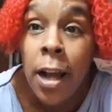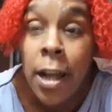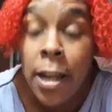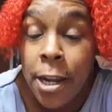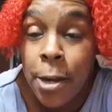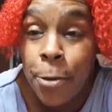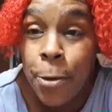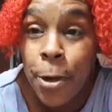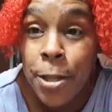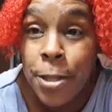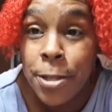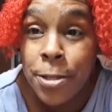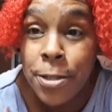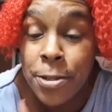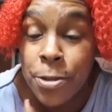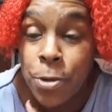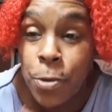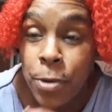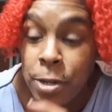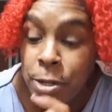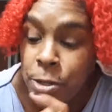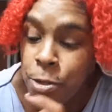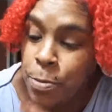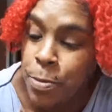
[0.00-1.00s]
Anyway, this is
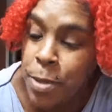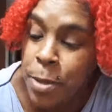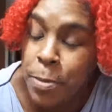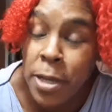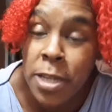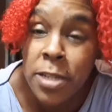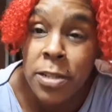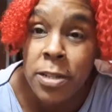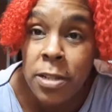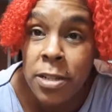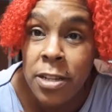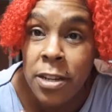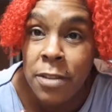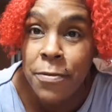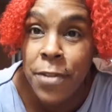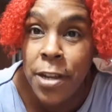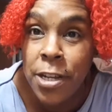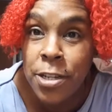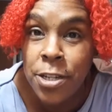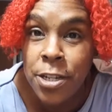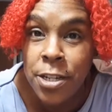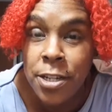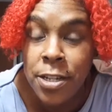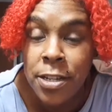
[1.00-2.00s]
going to be basically a
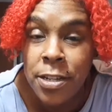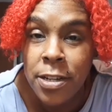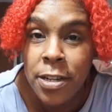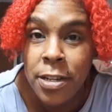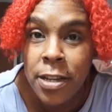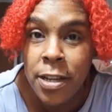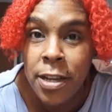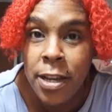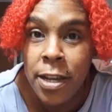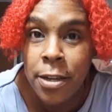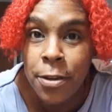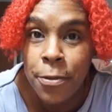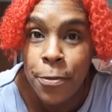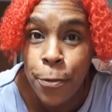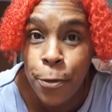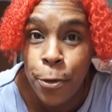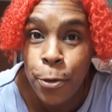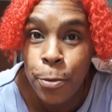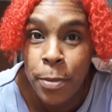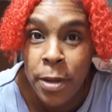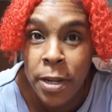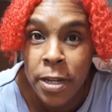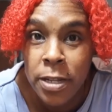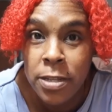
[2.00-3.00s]
veggie and
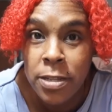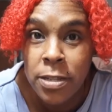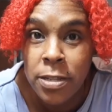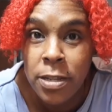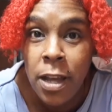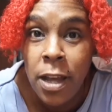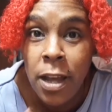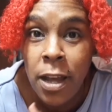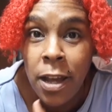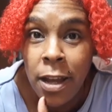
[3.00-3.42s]
fruit mix.